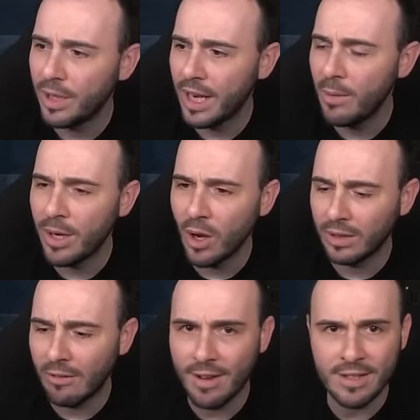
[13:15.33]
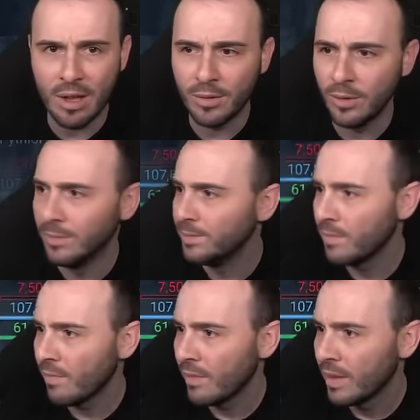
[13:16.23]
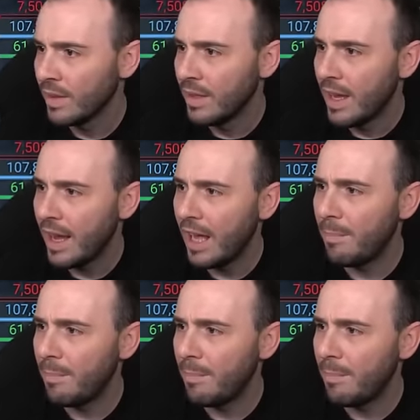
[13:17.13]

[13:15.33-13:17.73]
K we got Taras down too. El